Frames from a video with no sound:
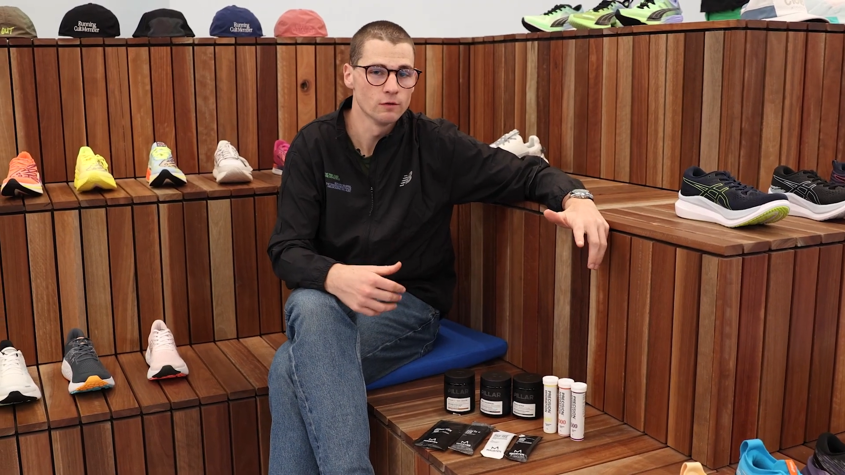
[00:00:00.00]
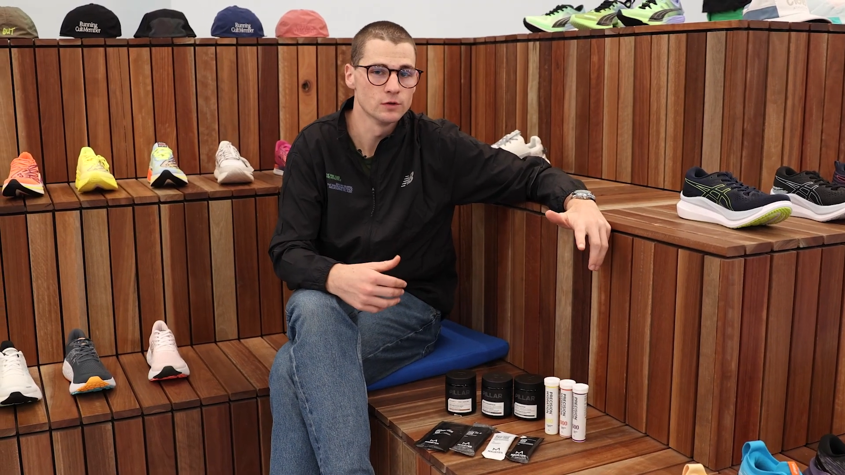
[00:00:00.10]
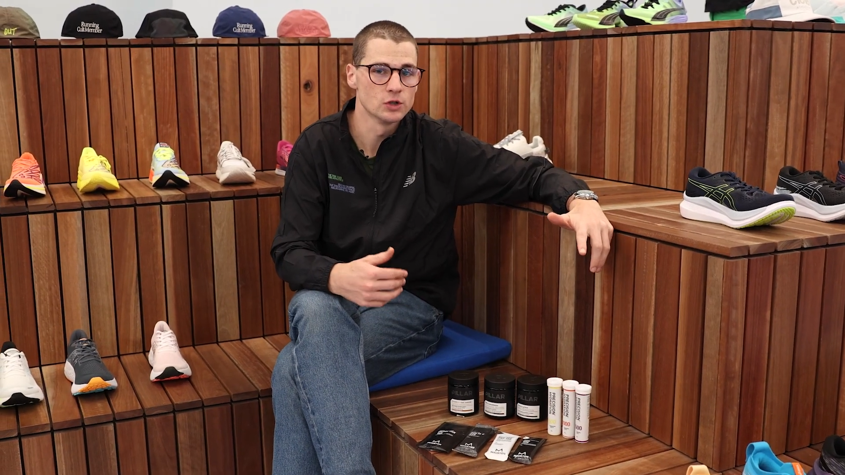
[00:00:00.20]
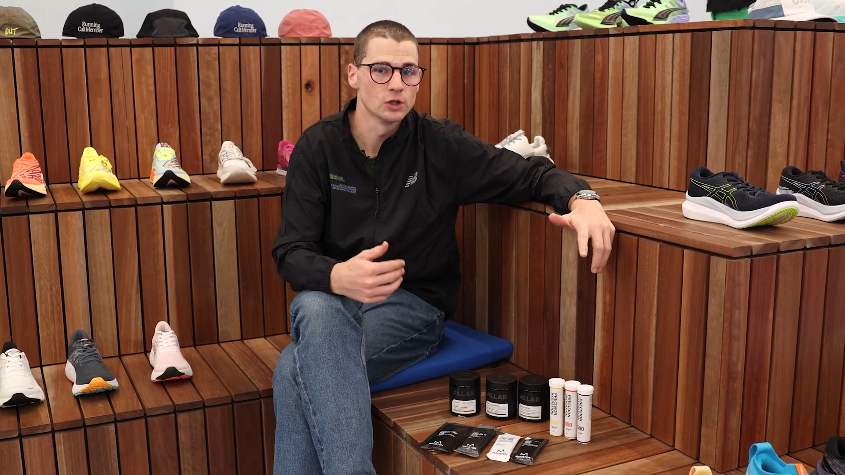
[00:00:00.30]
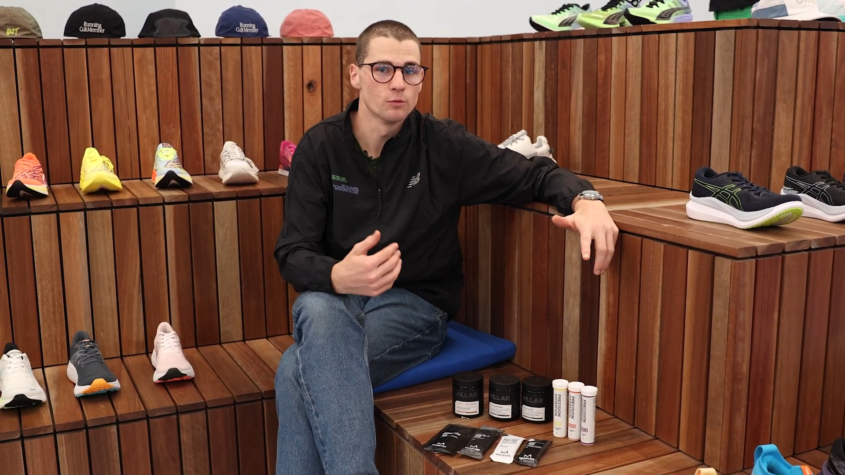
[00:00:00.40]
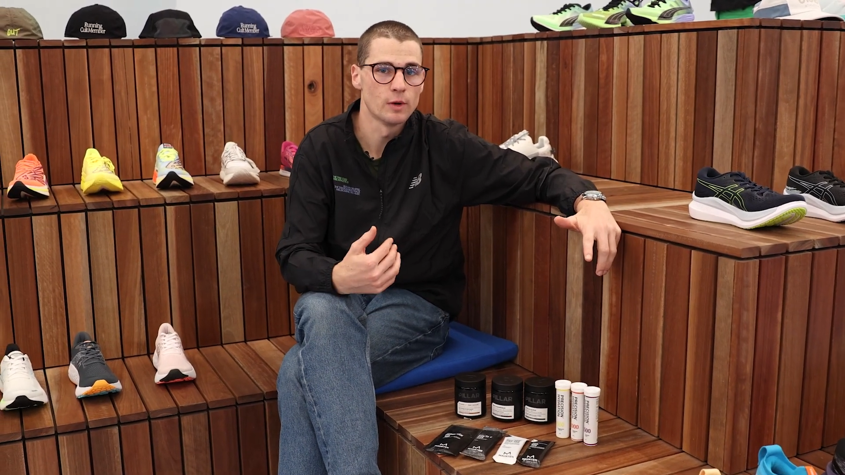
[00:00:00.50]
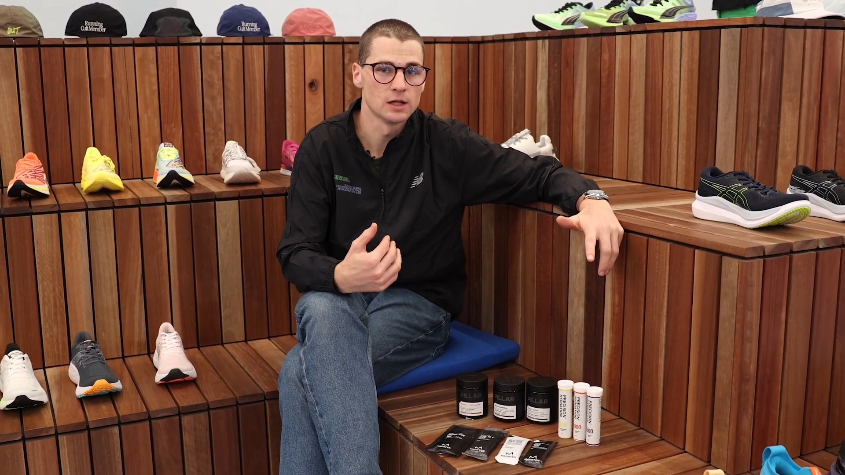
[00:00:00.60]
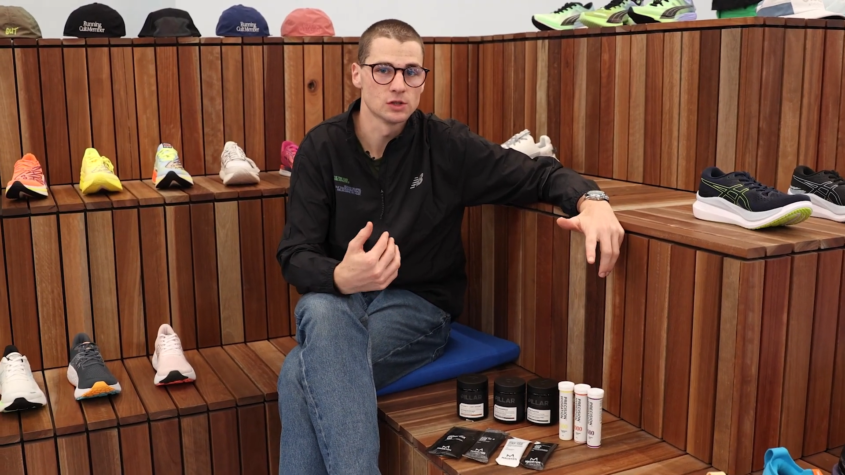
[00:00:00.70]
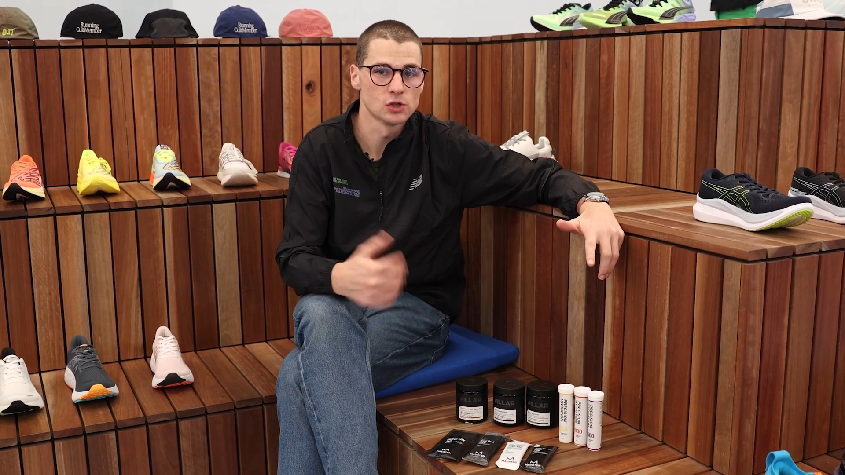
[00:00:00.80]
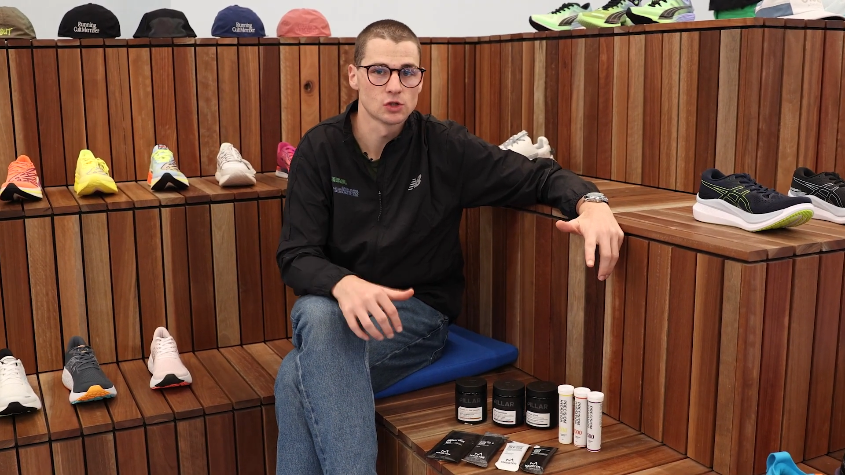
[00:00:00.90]
of the gel
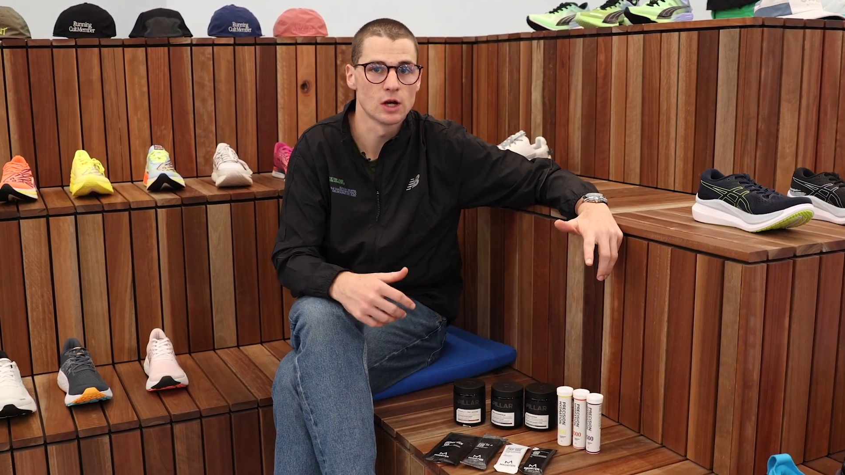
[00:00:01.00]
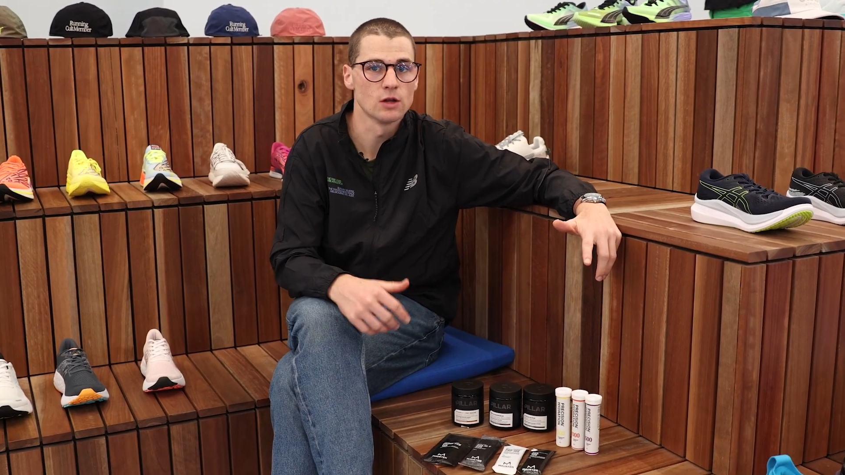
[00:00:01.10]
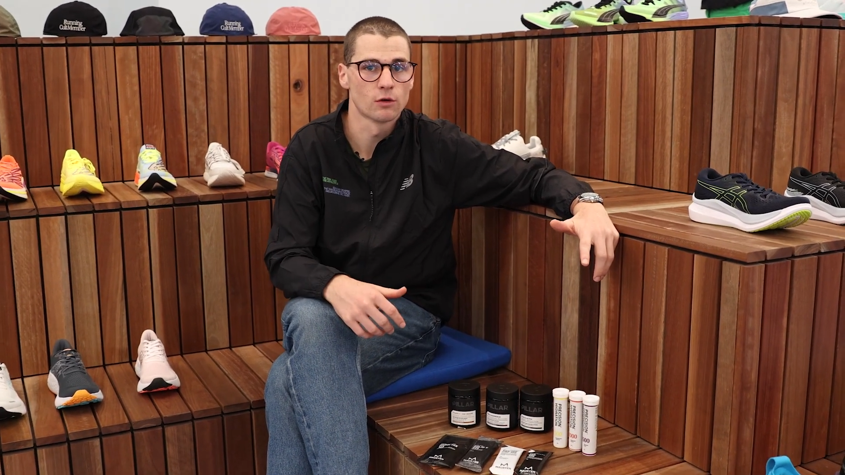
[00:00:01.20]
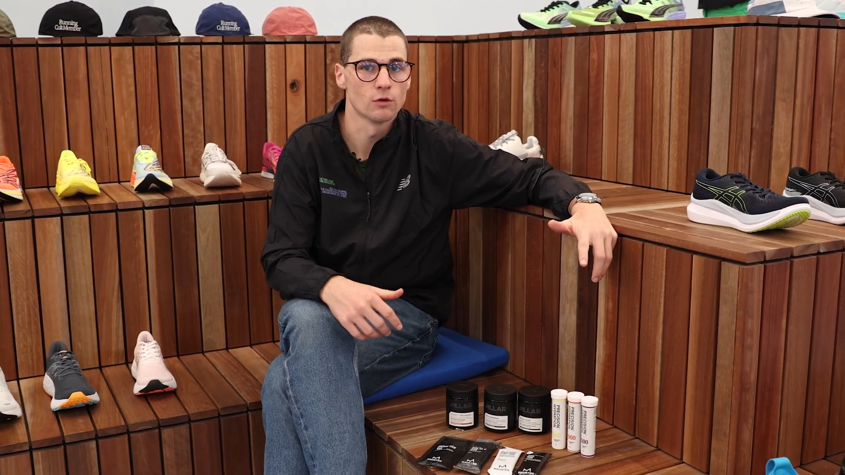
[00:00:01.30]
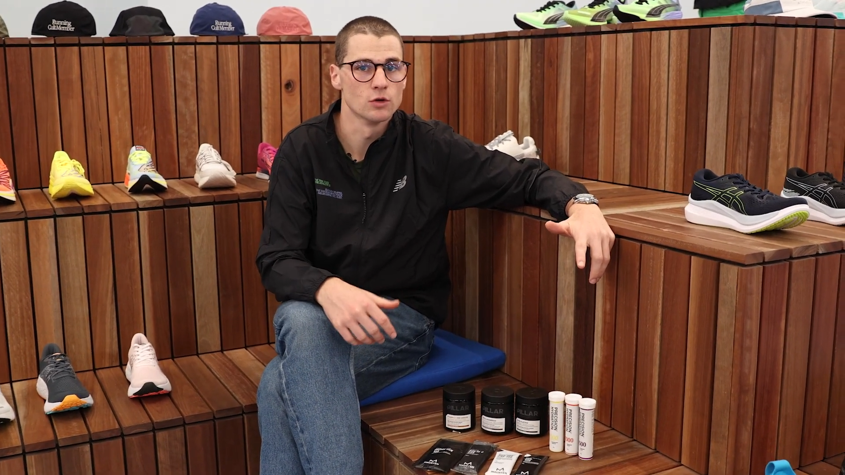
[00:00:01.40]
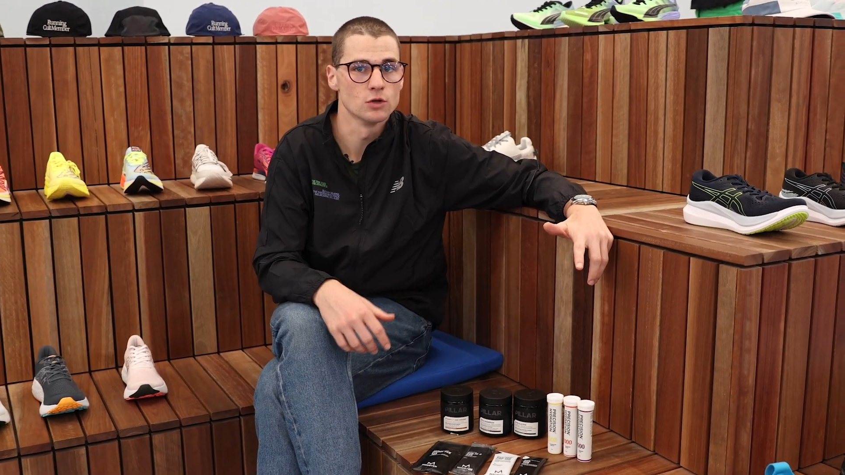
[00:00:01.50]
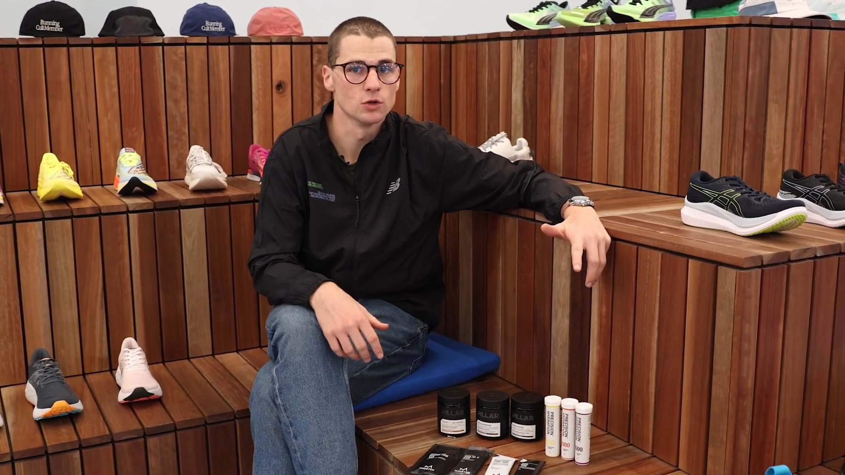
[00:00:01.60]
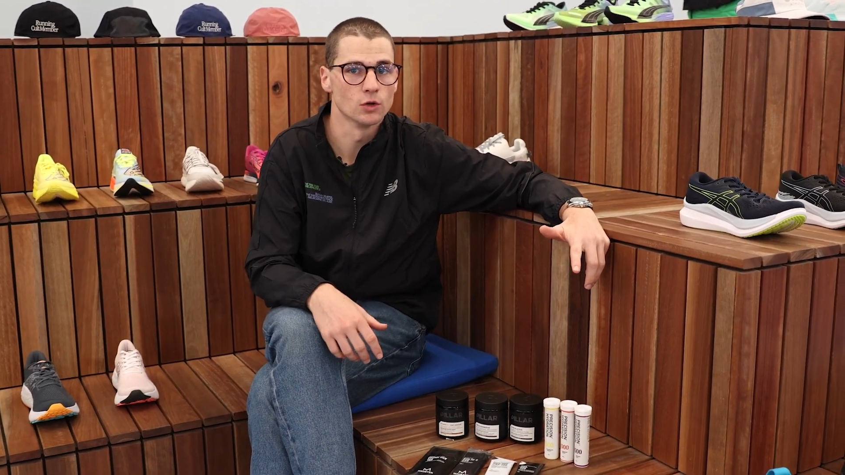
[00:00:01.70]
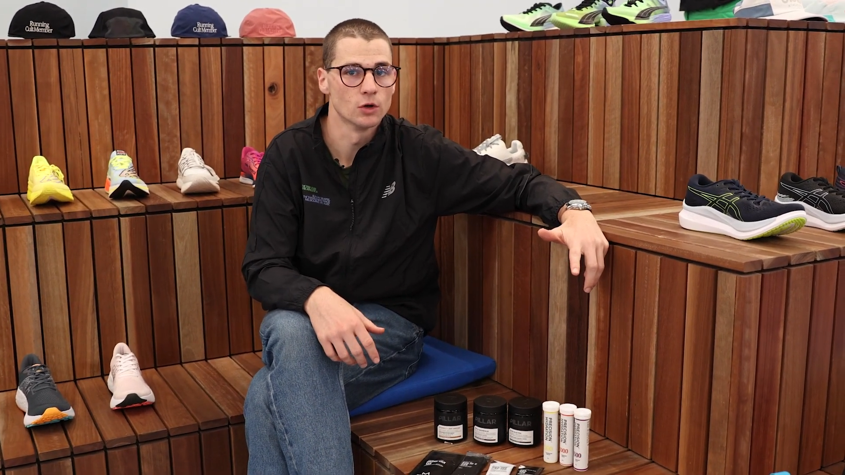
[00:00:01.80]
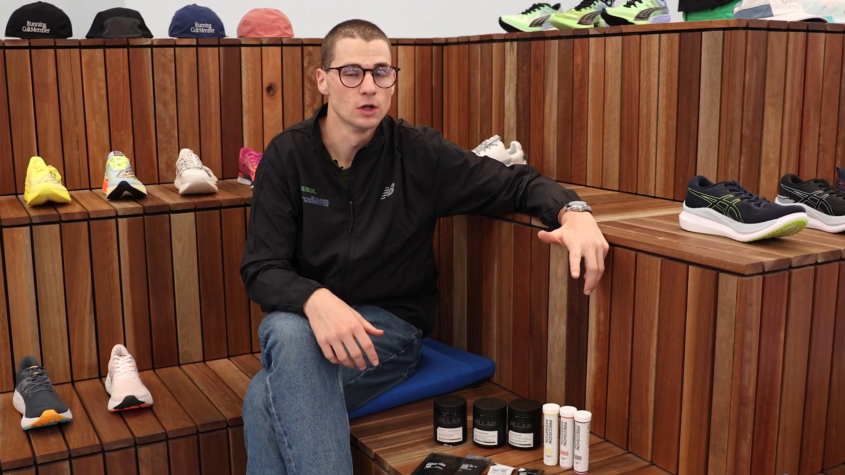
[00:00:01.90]
passes straight through
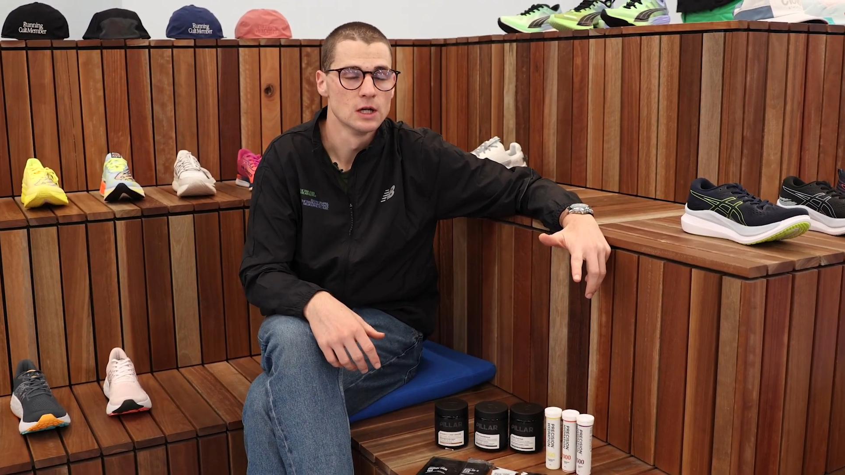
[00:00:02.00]
your